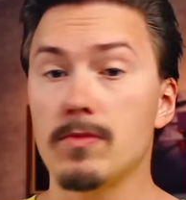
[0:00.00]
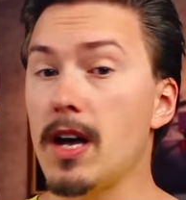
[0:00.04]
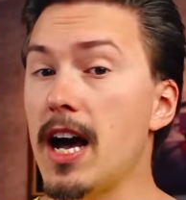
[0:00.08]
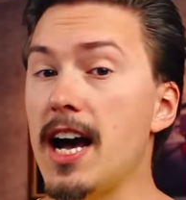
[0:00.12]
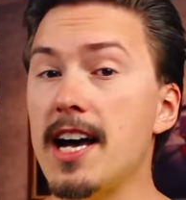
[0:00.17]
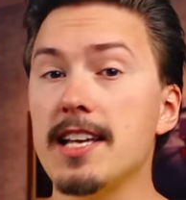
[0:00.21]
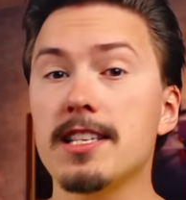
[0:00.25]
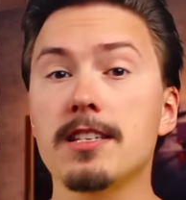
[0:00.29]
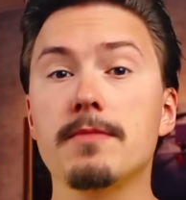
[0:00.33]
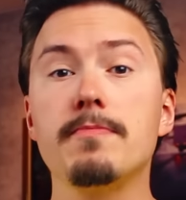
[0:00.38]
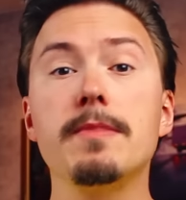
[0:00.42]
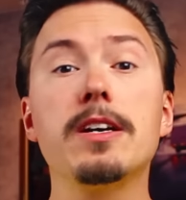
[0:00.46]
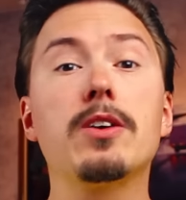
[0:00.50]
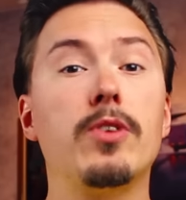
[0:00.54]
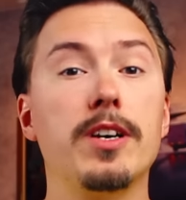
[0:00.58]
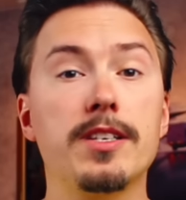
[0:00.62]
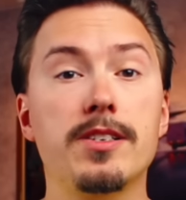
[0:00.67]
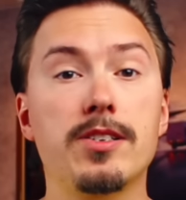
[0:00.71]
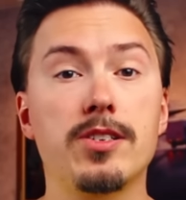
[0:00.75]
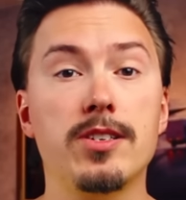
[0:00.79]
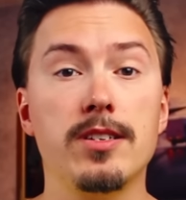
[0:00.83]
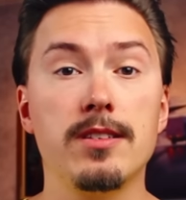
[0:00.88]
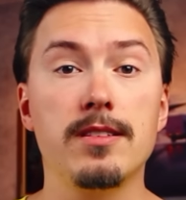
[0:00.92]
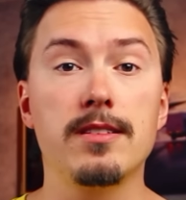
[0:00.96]
ask me
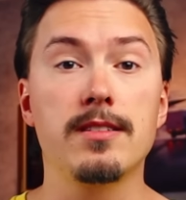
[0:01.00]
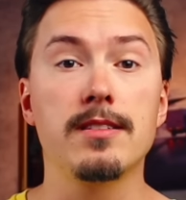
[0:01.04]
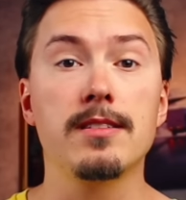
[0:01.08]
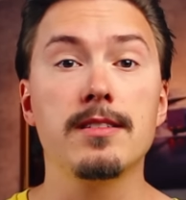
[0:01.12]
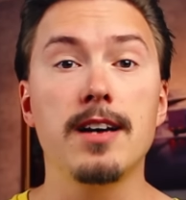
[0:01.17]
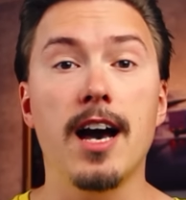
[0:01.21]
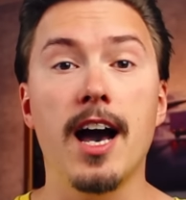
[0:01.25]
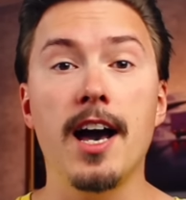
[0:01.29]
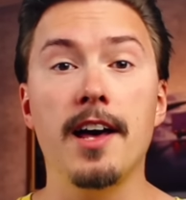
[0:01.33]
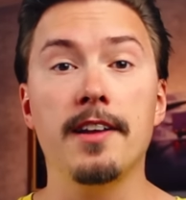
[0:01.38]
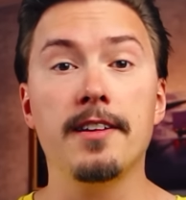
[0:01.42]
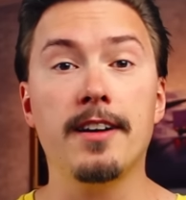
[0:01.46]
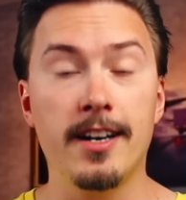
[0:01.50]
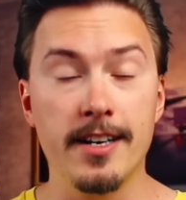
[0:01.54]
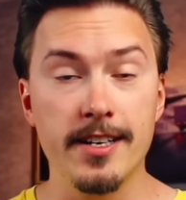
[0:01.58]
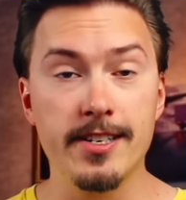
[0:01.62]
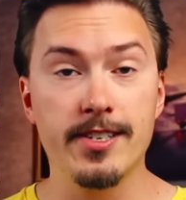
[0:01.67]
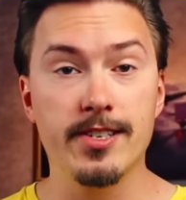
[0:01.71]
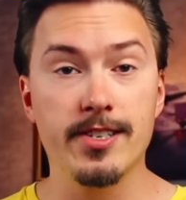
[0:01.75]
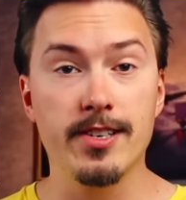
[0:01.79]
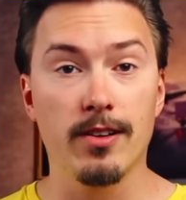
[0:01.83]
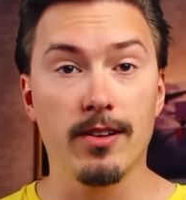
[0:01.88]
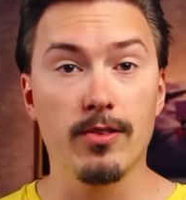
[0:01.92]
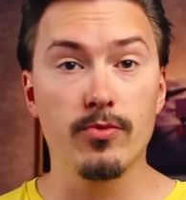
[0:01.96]
questions, and I
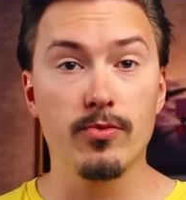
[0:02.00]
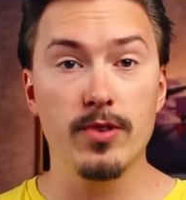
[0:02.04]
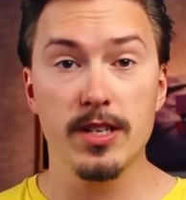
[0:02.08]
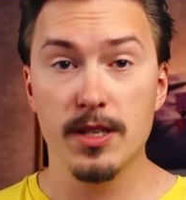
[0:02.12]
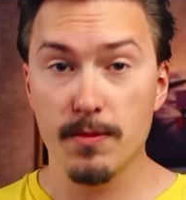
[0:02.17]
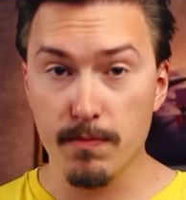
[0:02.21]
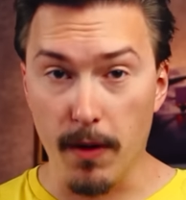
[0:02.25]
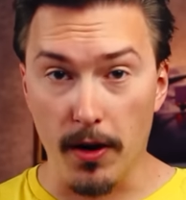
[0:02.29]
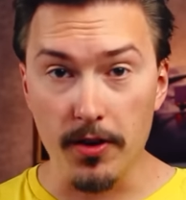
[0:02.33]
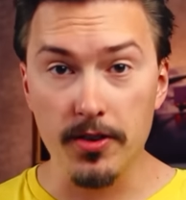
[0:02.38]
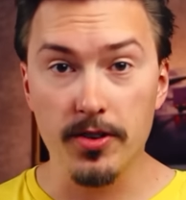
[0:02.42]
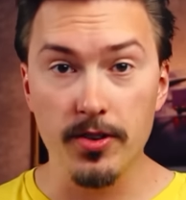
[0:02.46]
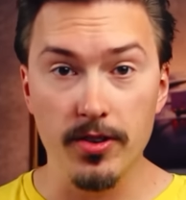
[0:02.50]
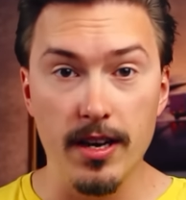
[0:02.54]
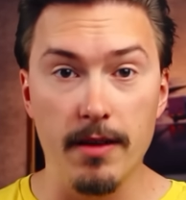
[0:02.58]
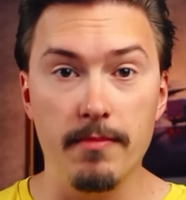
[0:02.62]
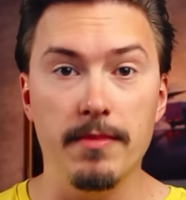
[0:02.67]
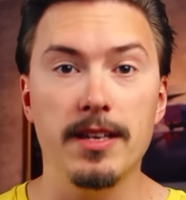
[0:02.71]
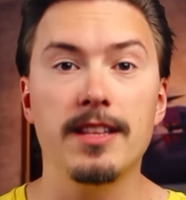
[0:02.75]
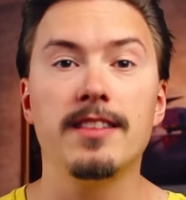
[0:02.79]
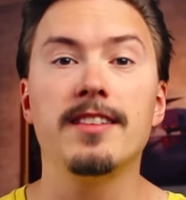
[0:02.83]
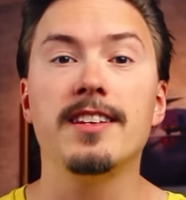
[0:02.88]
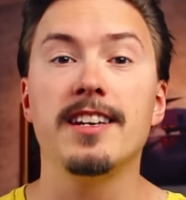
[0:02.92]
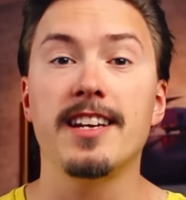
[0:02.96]
shall respond to them
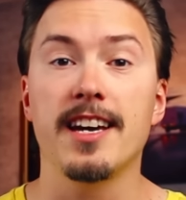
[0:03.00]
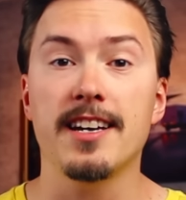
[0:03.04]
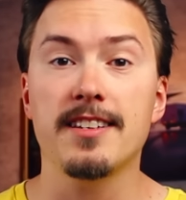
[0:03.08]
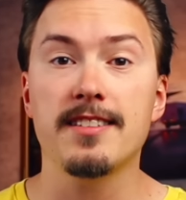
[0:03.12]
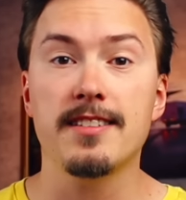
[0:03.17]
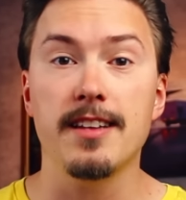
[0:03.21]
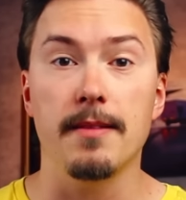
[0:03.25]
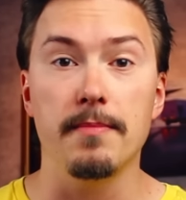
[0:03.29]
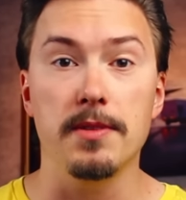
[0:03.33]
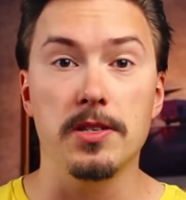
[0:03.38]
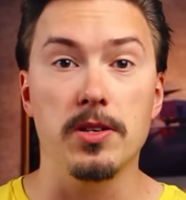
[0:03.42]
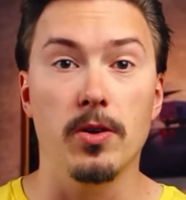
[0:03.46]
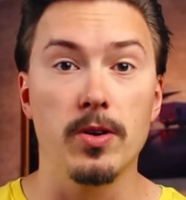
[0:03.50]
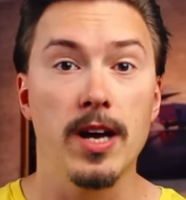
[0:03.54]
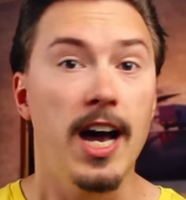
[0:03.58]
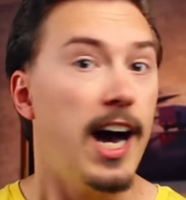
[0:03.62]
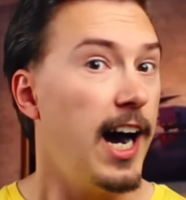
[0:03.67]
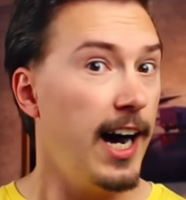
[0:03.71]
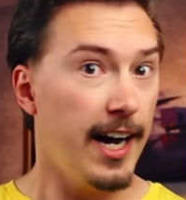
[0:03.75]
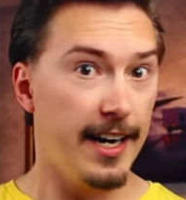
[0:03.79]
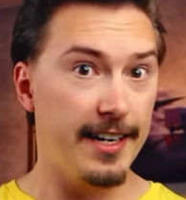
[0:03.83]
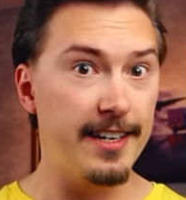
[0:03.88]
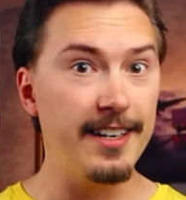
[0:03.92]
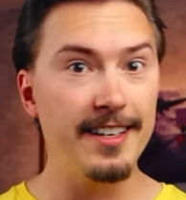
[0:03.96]
in the next episode,
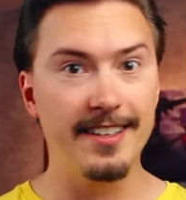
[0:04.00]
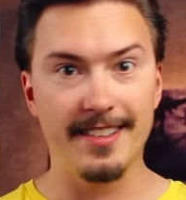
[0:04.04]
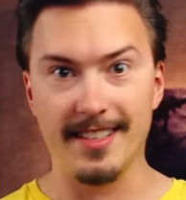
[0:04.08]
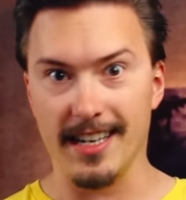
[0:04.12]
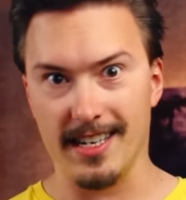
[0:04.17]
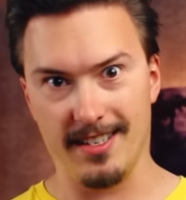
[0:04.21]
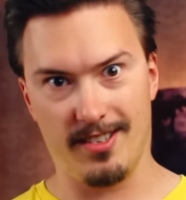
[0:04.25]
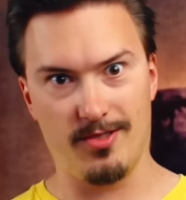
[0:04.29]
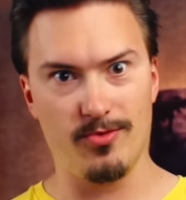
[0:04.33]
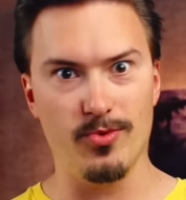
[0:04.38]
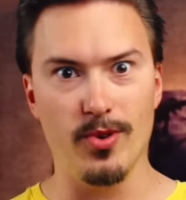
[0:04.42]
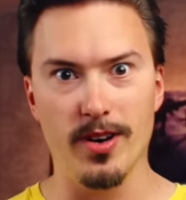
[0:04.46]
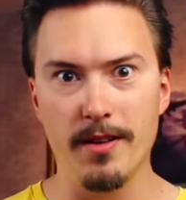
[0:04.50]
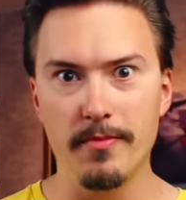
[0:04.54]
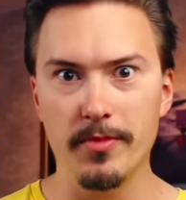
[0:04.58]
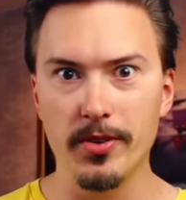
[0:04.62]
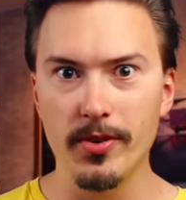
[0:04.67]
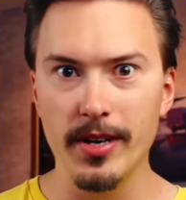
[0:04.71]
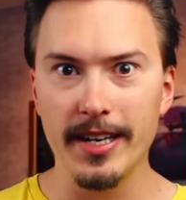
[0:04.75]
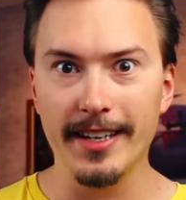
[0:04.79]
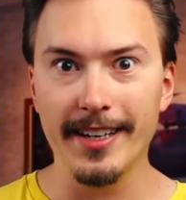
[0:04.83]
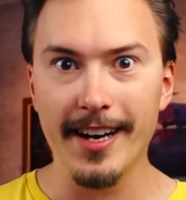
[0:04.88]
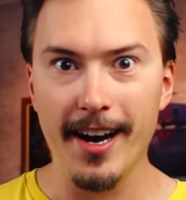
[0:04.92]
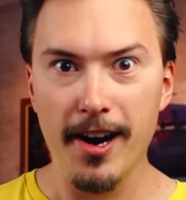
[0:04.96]
and that's what I'm
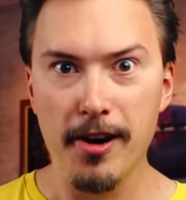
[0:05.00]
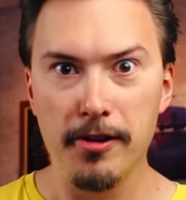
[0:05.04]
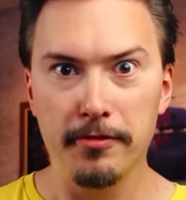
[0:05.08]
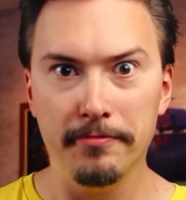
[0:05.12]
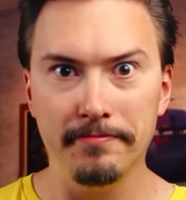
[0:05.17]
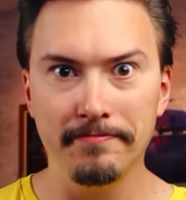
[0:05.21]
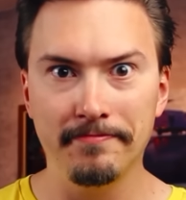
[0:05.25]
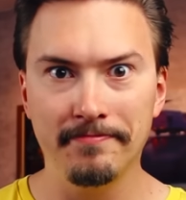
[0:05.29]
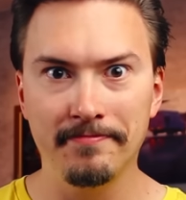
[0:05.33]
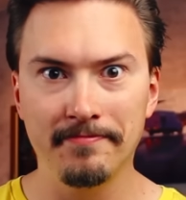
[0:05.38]
doing now.